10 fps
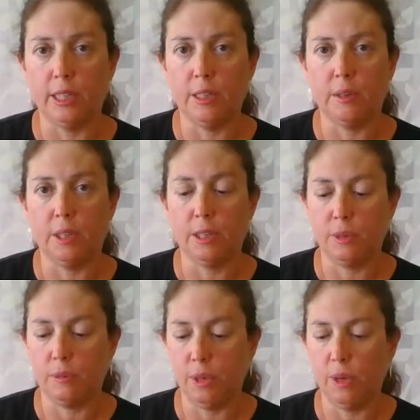It's
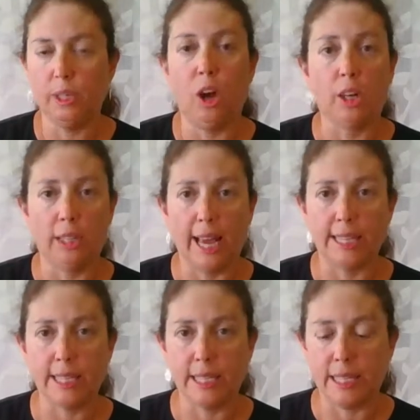a very
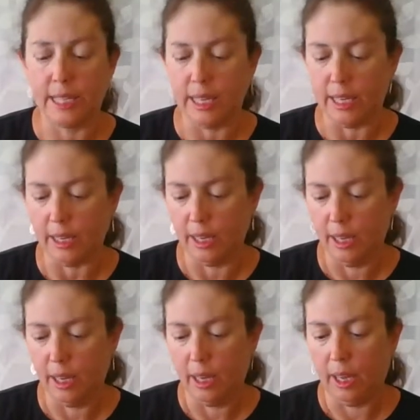long-lasting tea,
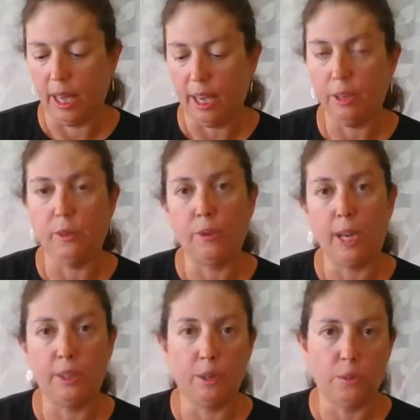and you'll
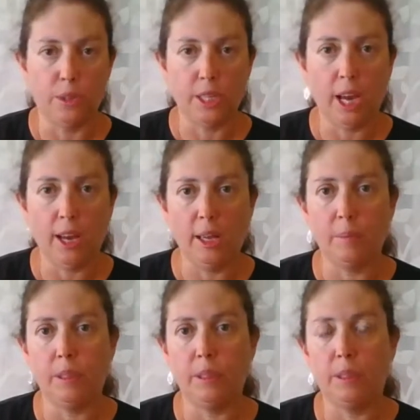find that over
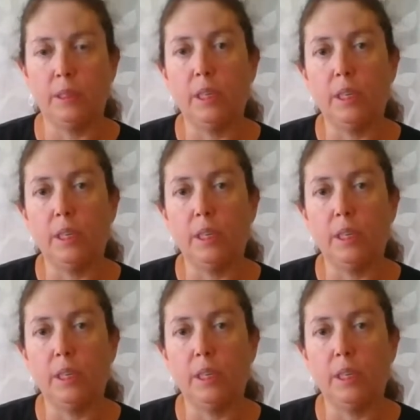time the